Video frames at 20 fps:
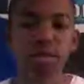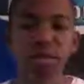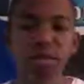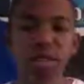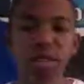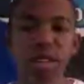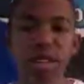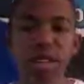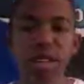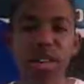
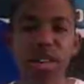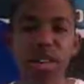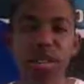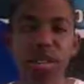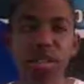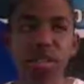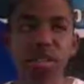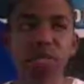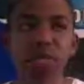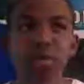Alright.
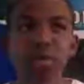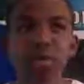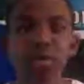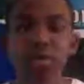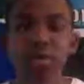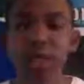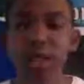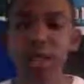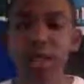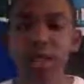
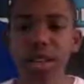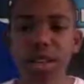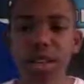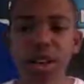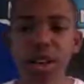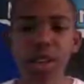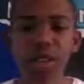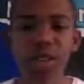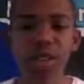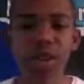What
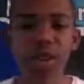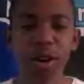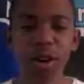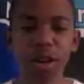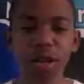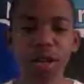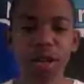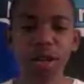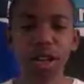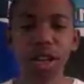aren't there
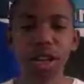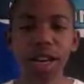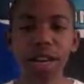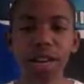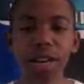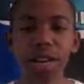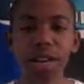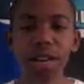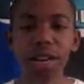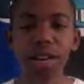all? And
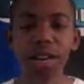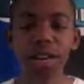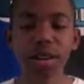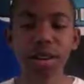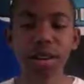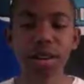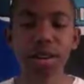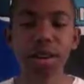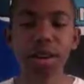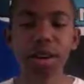there
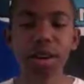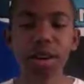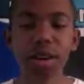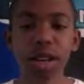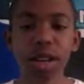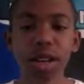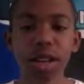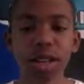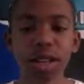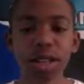are a
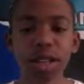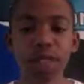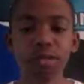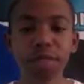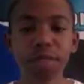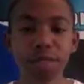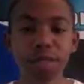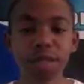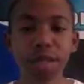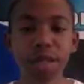lot of
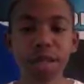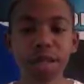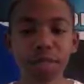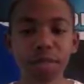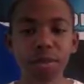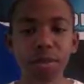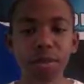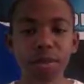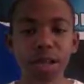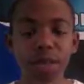cephalopods
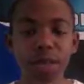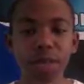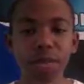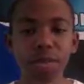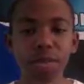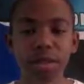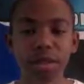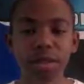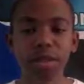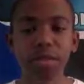
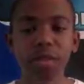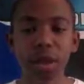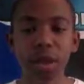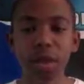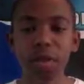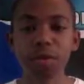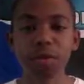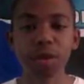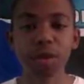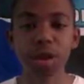
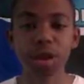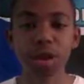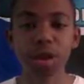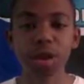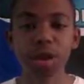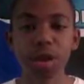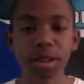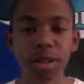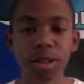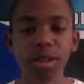for
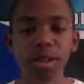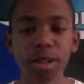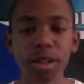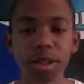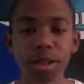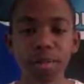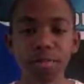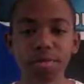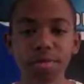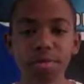all to
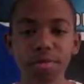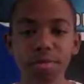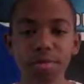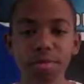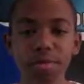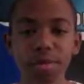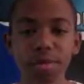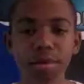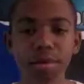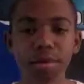see.
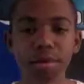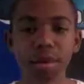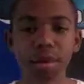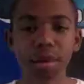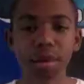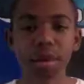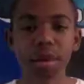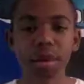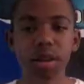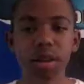
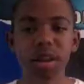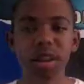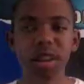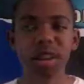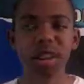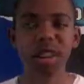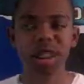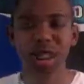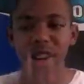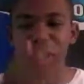
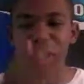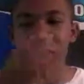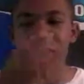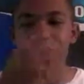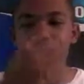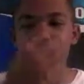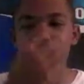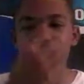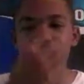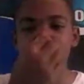
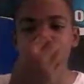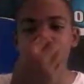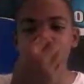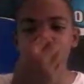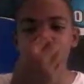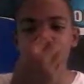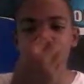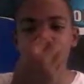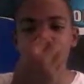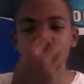Aren't there
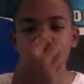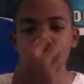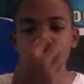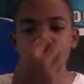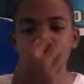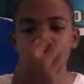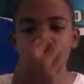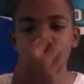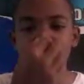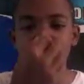only
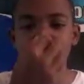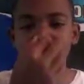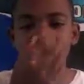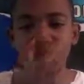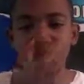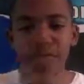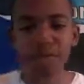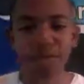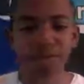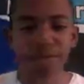7?
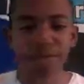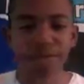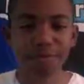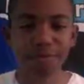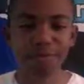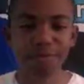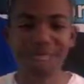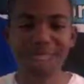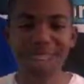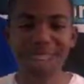
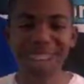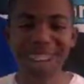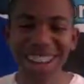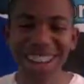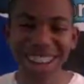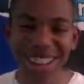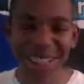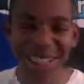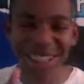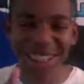Not
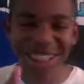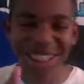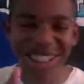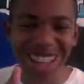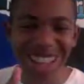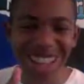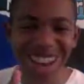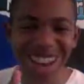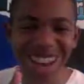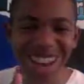if you're a
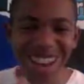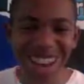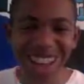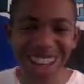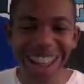sailor.